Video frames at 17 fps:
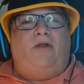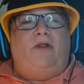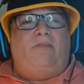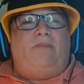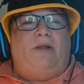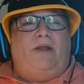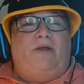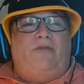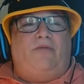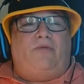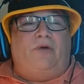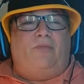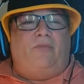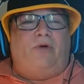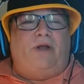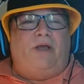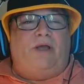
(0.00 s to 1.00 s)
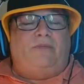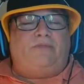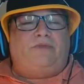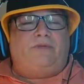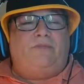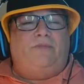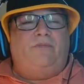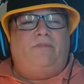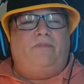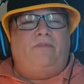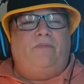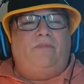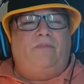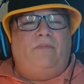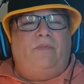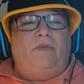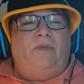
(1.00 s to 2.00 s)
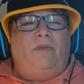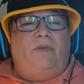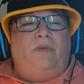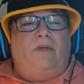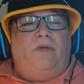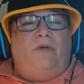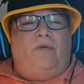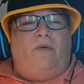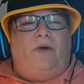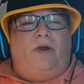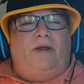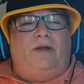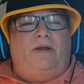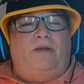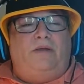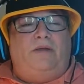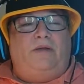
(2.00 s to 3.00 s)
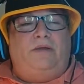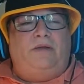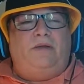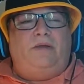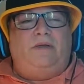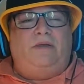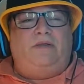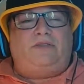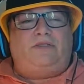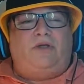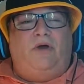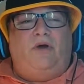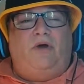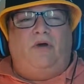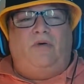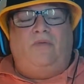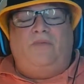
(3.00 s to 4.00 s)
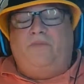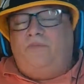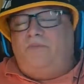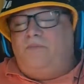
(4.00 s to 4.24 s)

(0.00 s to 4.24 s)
play in 3 more games, right? And so,